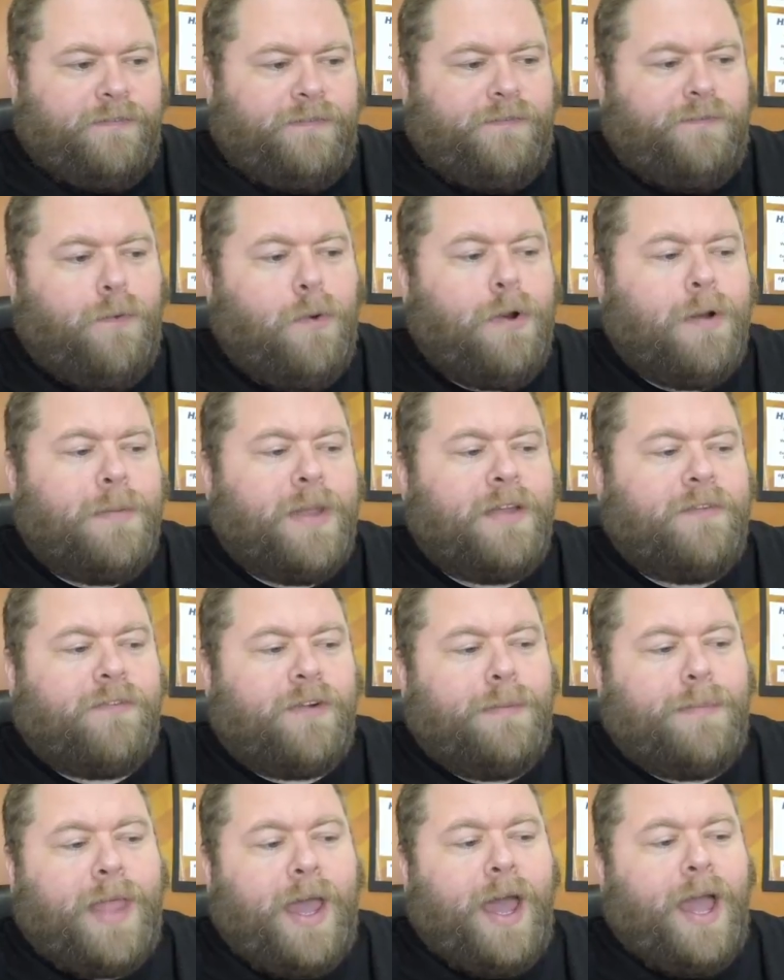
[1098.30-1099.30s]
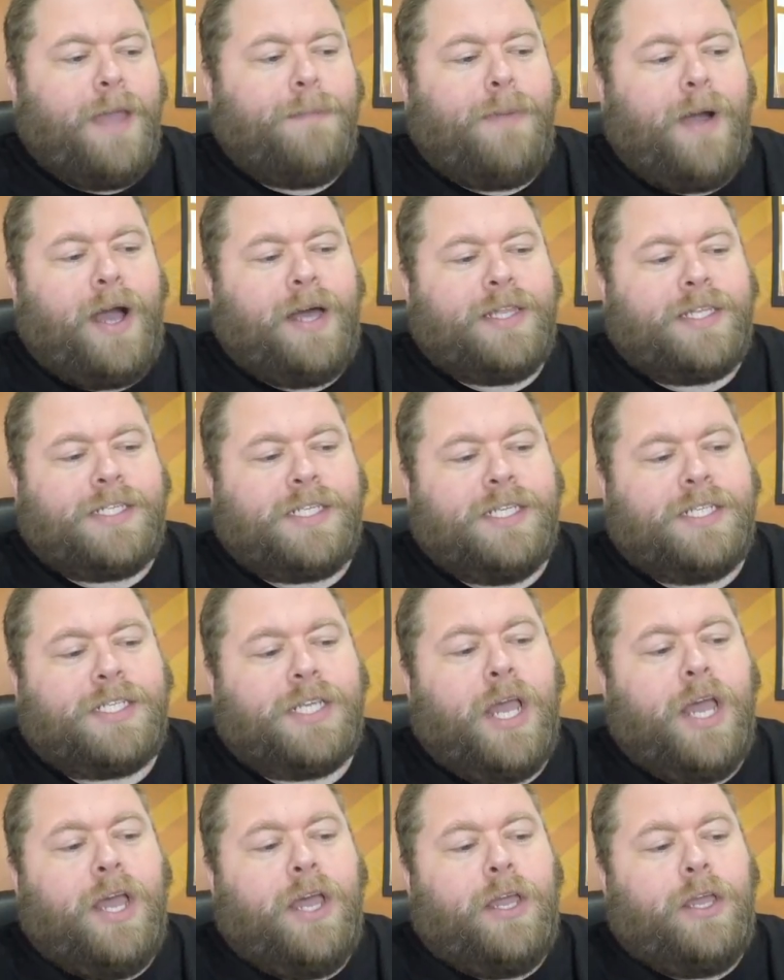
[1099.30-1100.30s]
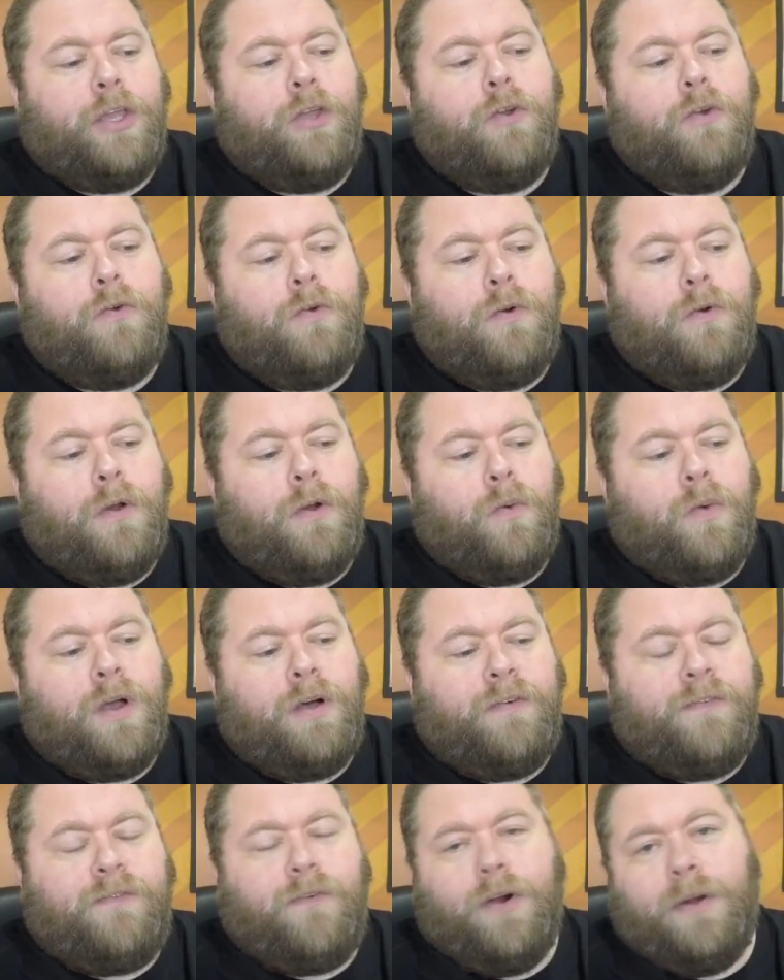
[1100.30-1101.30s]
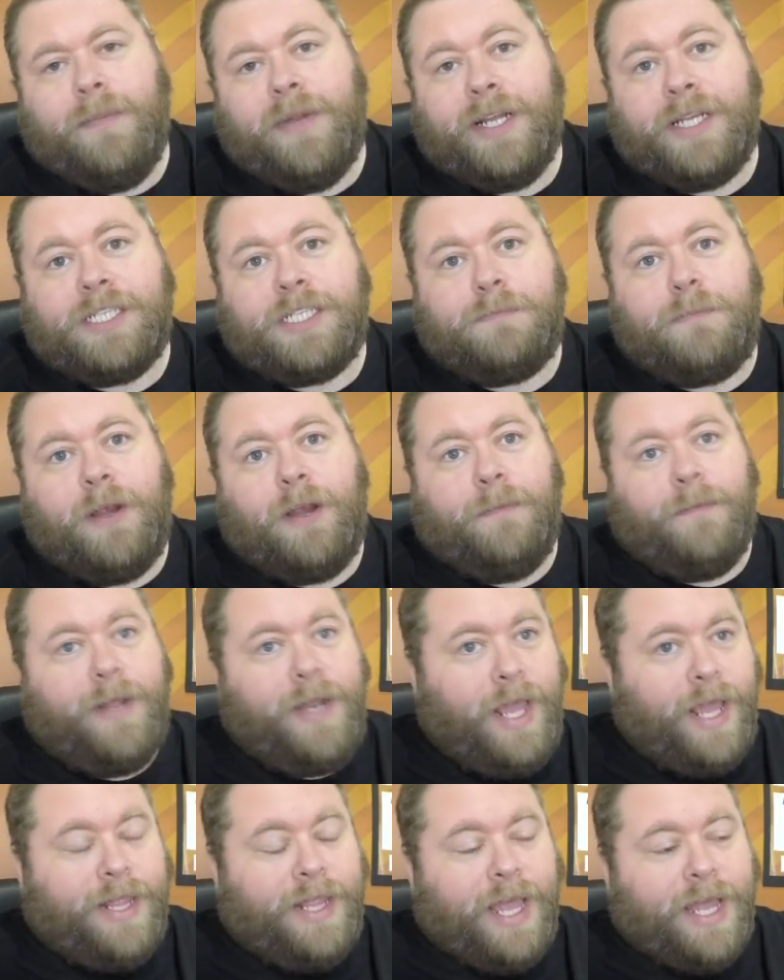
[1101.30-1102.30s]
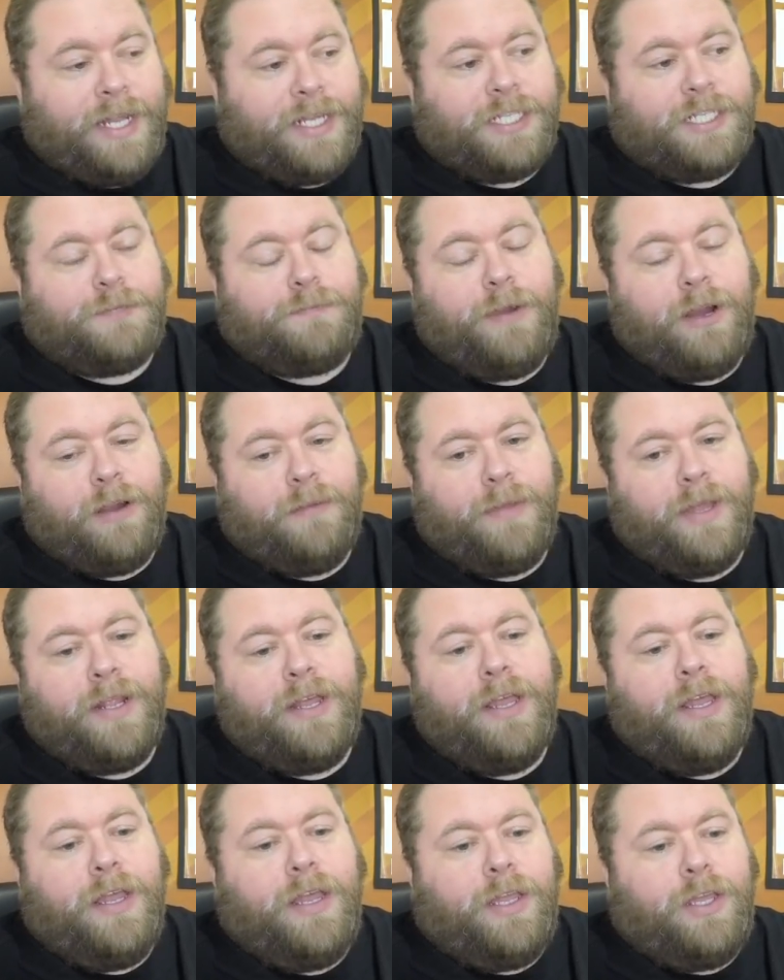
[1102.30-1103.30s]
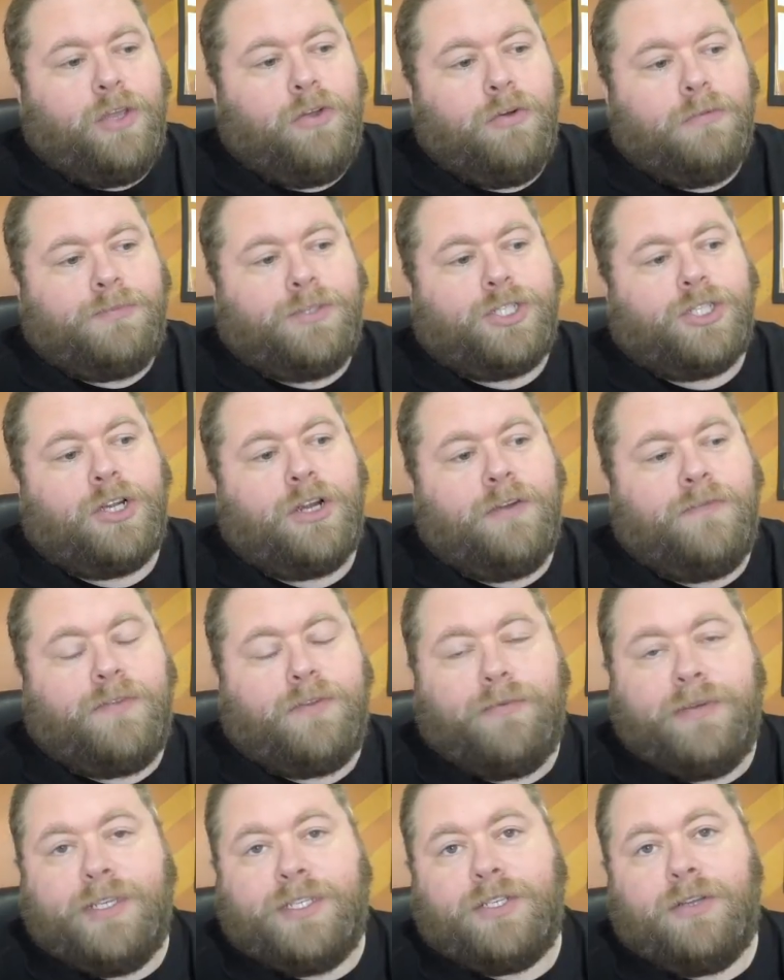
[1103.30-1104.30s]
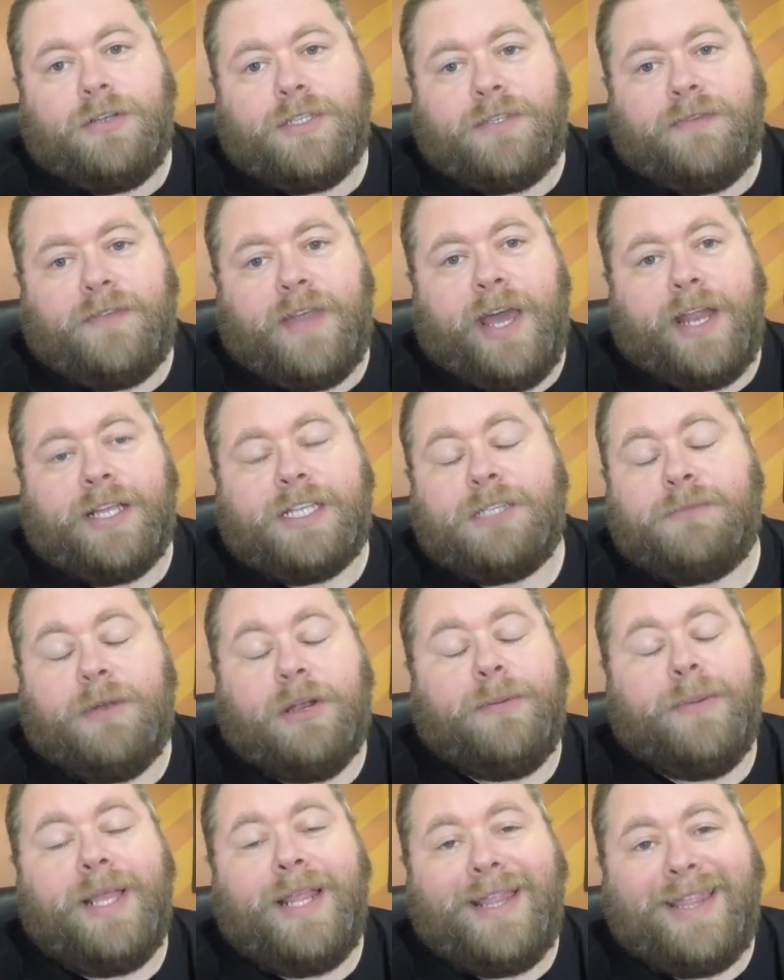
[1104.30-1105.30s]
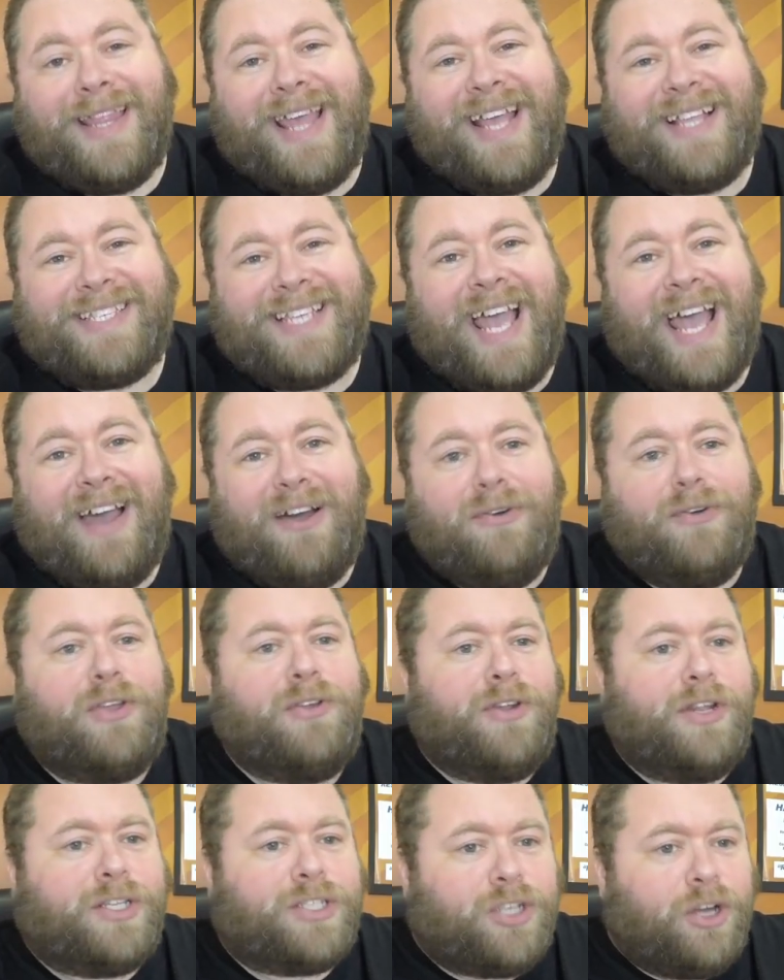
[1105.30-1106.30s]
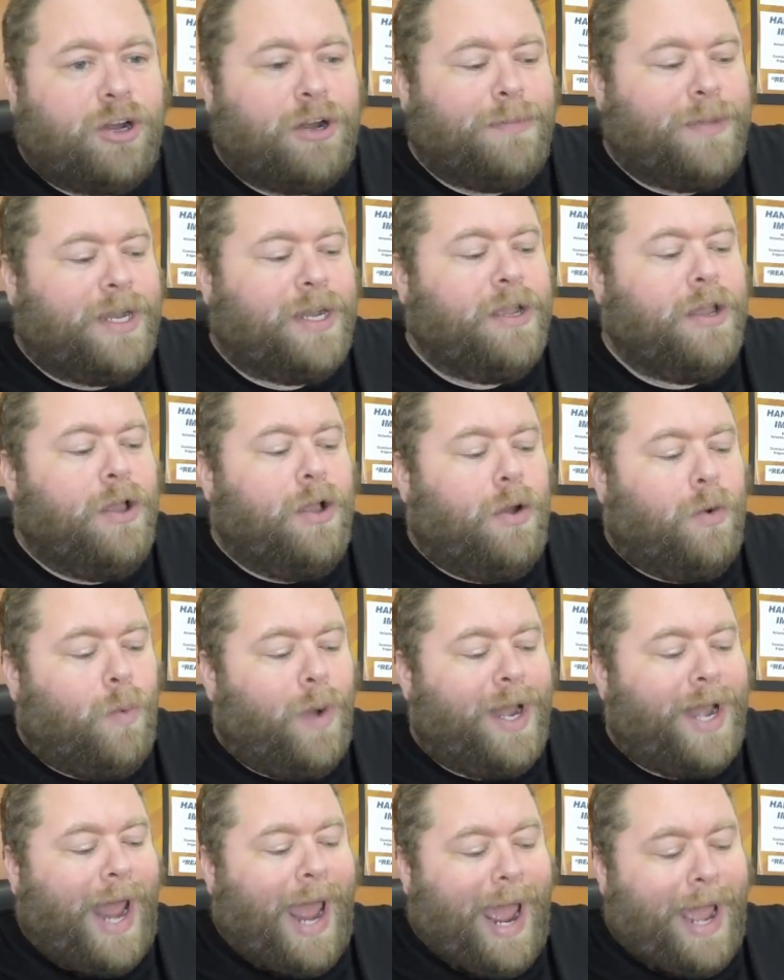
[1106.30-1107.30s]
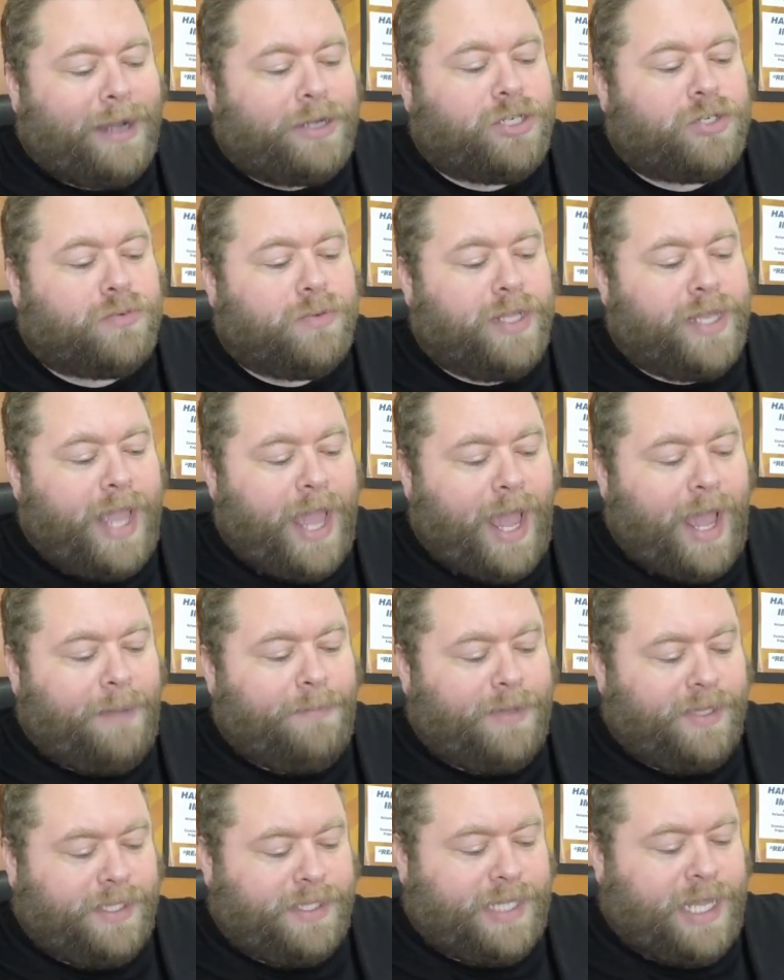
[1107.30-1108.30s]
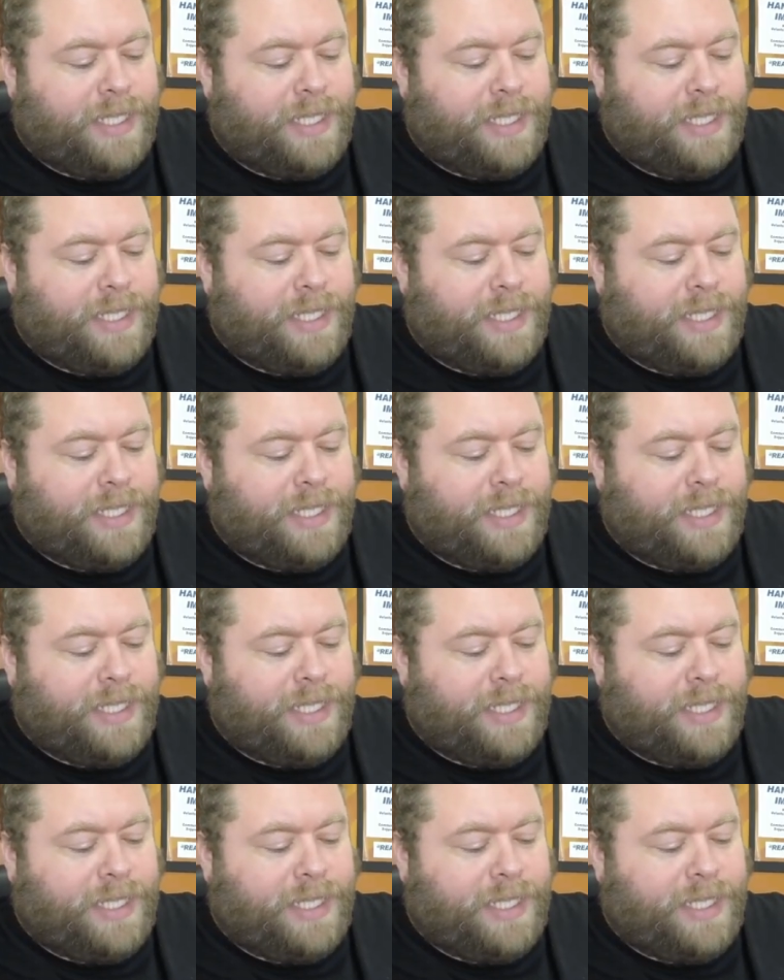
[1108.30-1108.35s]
forming from that hypothesis, you will form an experiment, and that experiment, you observe the results of that experiment, and that's how you determine what actually happens.